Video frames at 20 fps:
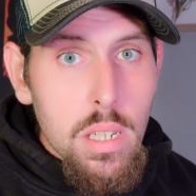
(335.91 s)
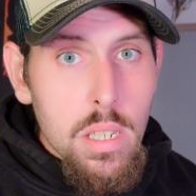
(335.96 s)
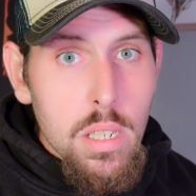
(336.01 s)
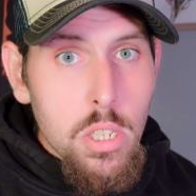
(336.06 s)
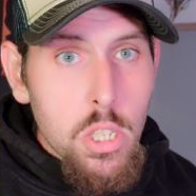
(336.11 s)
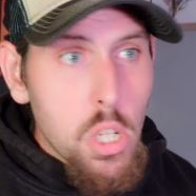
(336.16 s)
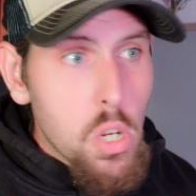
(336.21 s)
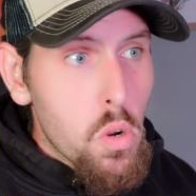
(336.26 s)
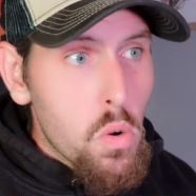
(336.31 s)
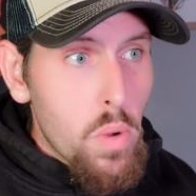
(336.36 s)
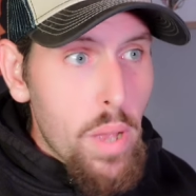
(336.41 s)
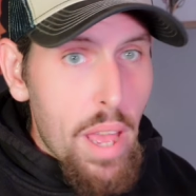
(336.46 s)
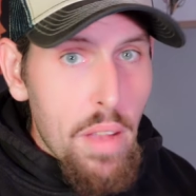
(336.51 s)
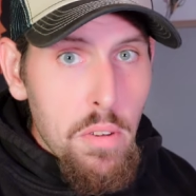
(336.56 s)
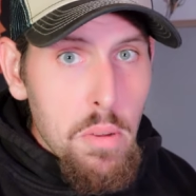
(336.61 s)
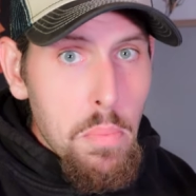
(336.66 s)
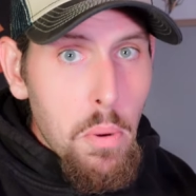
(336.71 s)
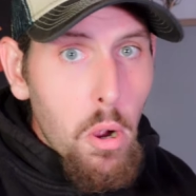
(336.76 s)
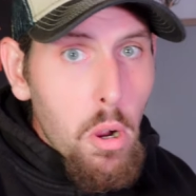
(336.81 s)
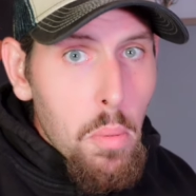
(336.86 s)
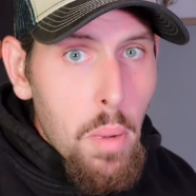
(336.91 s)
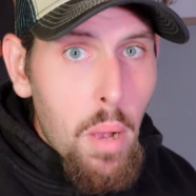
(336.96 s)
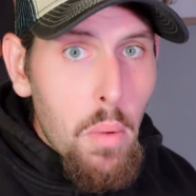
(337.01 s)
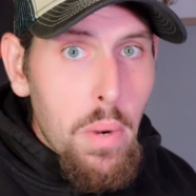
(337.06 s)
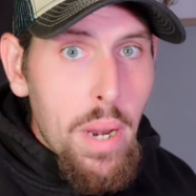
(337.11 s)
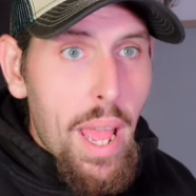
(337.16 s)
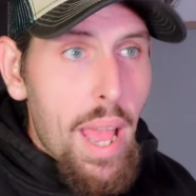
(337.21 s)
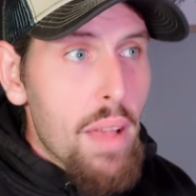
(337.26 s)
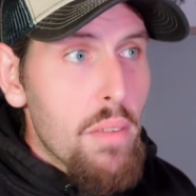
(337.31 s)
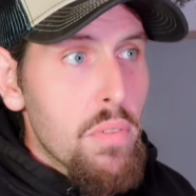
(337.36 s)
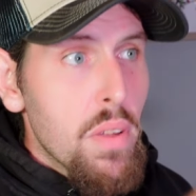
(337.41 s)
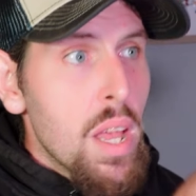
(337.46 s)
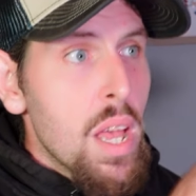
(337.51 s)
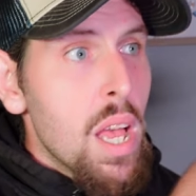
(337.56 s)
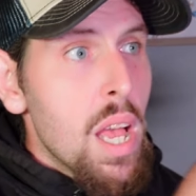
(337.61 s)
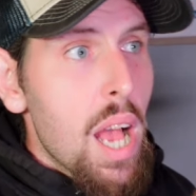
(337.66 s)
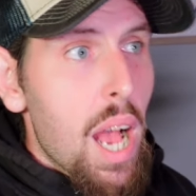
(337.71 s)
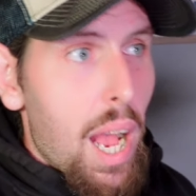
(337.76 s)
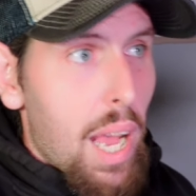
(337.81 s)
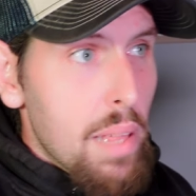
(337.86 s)
So every Pokemon would have,
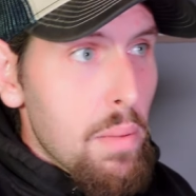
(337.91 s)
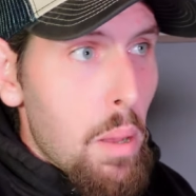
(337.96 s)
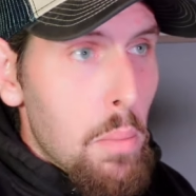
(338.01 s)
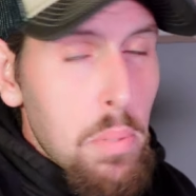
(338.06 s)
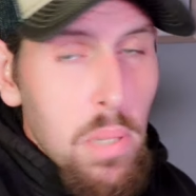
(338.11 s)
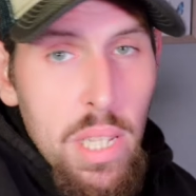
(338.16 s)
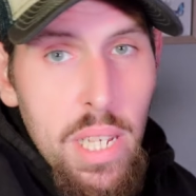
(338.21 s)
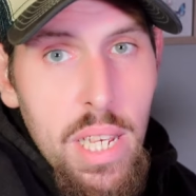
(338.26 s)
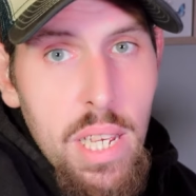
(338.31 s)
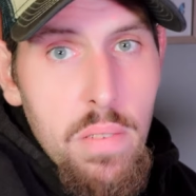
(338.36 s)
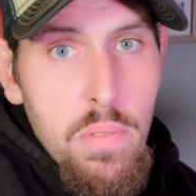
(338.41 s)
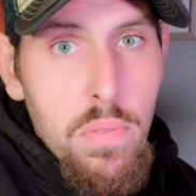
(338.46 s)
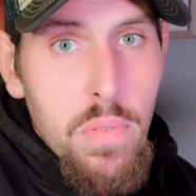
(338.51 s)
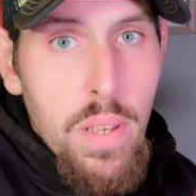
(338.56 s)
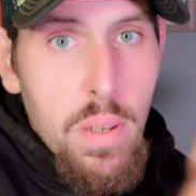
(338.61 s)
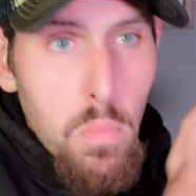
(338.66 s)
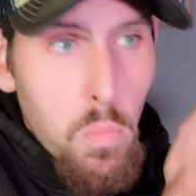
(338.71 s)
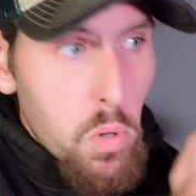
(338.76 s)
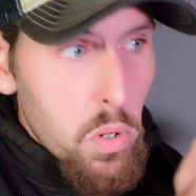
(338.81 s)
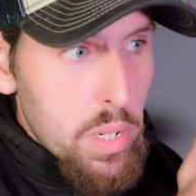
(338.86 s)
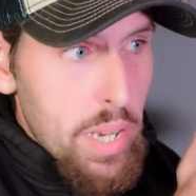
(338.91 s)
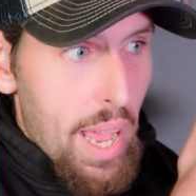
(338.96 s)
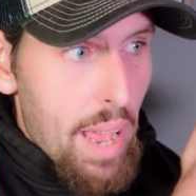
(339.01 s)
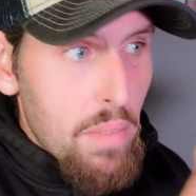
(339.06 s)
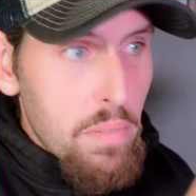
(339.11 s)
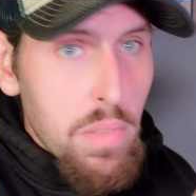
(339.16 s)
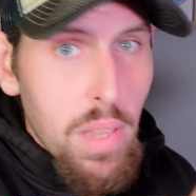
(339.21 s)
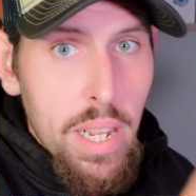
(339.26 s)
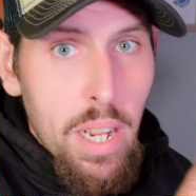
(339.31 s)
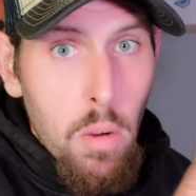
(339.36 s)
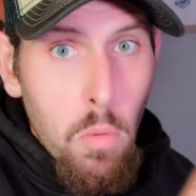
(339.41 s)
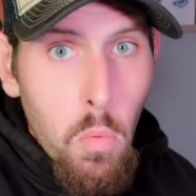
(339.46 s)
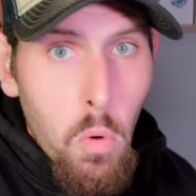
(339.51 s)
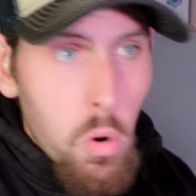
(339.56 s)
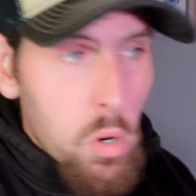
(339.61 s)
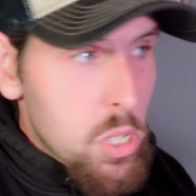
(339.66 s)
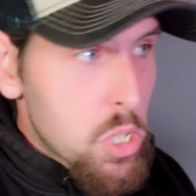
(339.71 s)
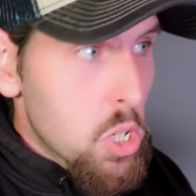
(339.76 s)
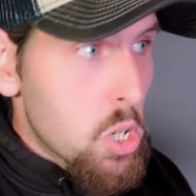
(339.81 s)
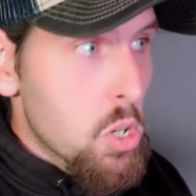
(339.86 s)
I believe, would have like a
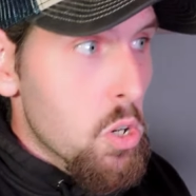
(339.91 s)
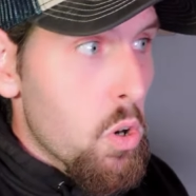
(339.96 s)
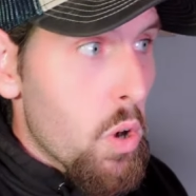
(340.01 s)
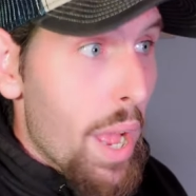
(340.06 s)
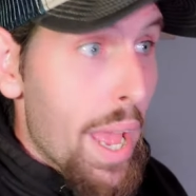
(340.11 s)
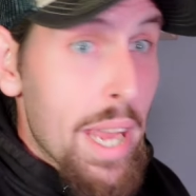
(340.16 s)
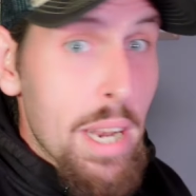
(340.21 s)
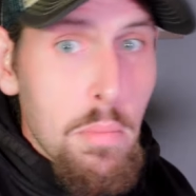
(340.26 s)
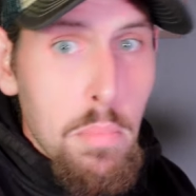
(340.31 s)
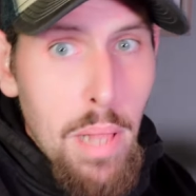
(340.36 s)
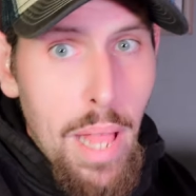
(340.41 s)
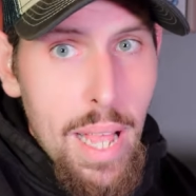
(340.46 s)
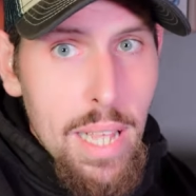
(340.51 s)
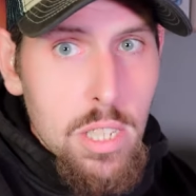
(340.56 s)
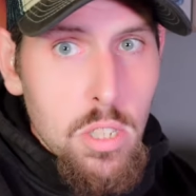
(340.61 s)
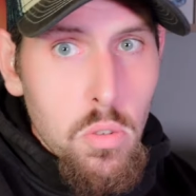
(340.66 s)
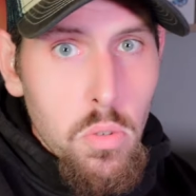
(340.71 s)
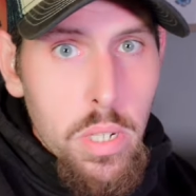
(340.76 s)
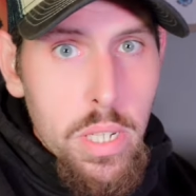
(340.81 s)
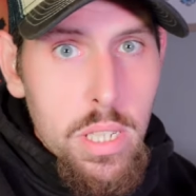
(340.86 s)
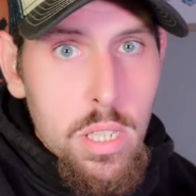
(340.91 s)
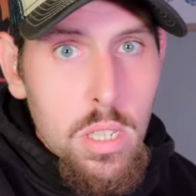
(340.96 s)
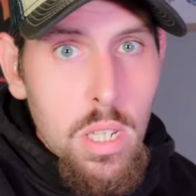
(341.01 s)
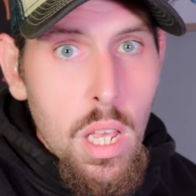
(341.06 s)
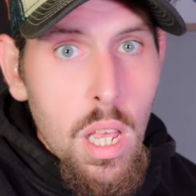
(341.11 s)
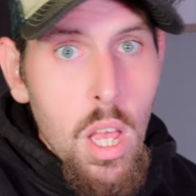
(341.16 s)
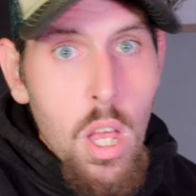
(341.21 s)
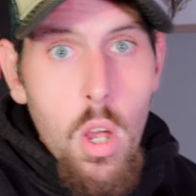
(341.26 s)
War Turtle and a Blastoise.